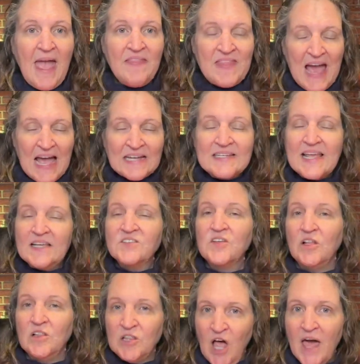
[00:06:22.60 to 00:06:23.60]
And that
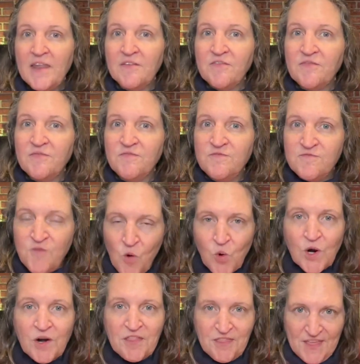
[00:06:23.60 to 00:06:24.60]
takes a lot of
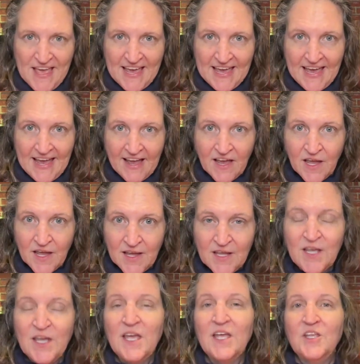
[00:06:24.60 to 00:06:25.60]
forethinking.
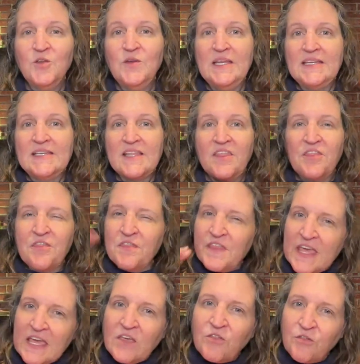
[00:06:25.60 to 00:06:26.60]
You need to
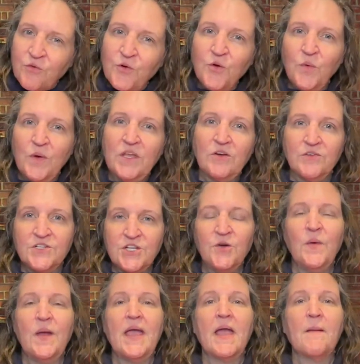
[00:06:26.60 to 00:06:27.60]
think through what you're
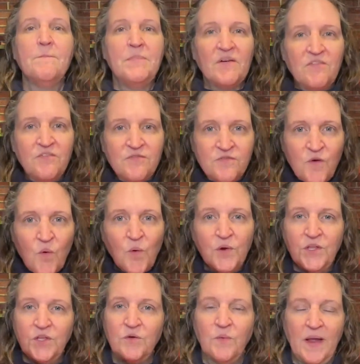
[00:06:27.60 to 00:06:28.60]
doing
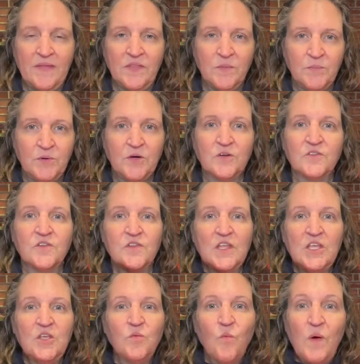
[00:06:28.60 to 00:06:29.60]
before you write the book so
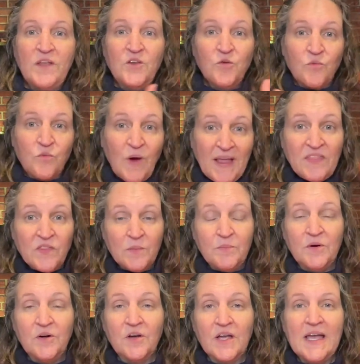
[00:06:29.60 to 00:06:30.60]
that you, when you write
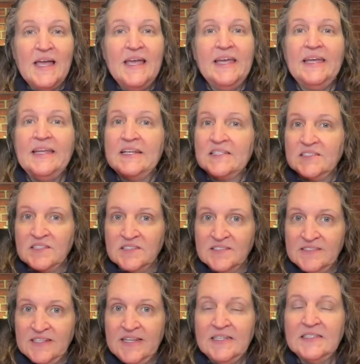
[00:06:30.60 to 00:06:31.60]
the book, it is
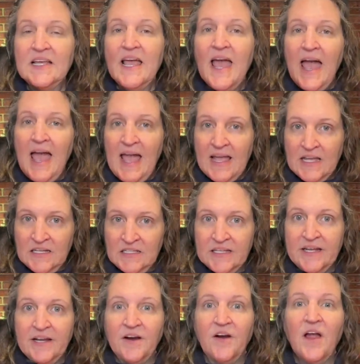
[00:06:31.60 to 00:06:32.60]
succinct and
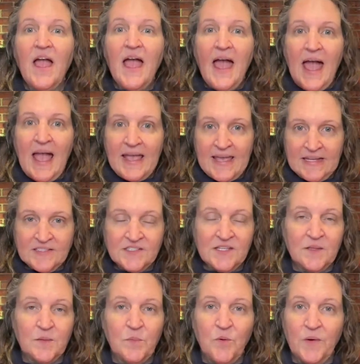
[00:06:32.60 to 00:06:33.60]
clear and
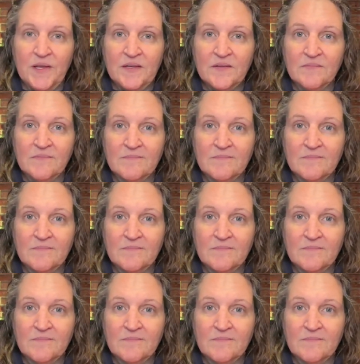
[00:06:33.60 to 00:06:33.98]
gets to the point.